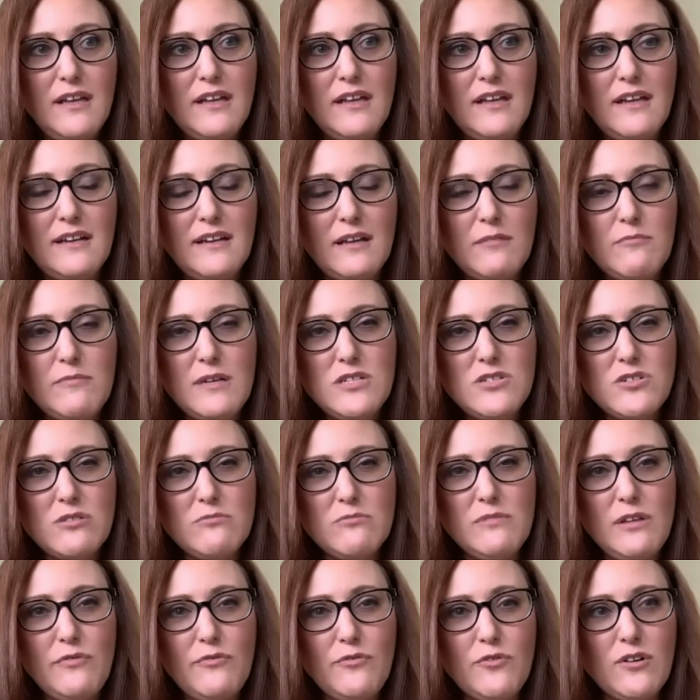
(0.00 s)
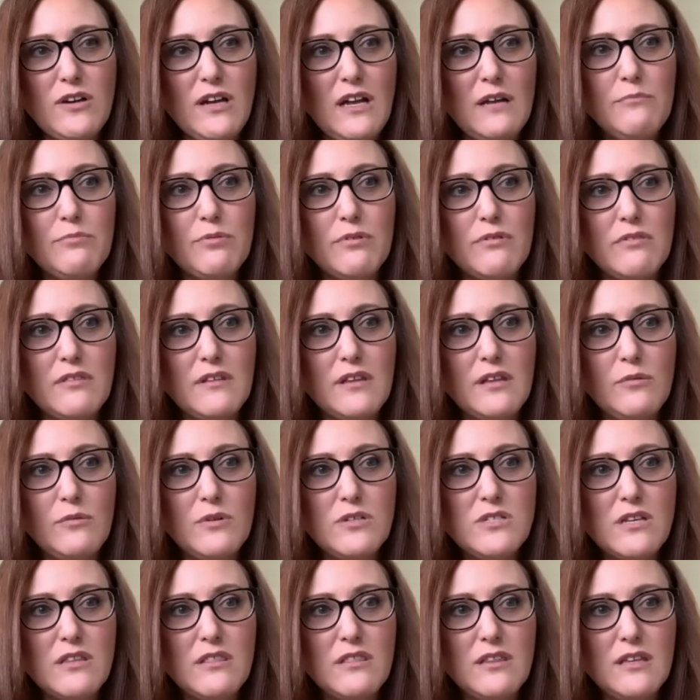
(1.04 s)
And I mentioned before empathy,
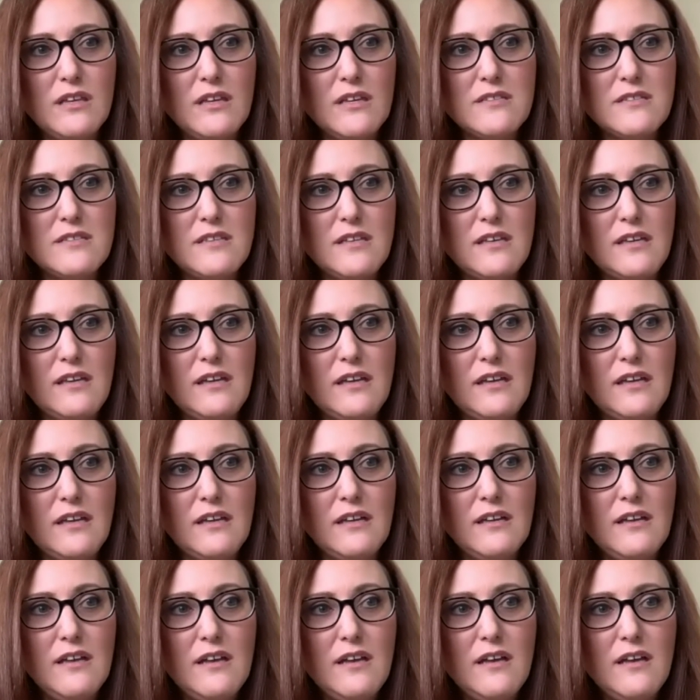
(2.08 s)
which I think is key.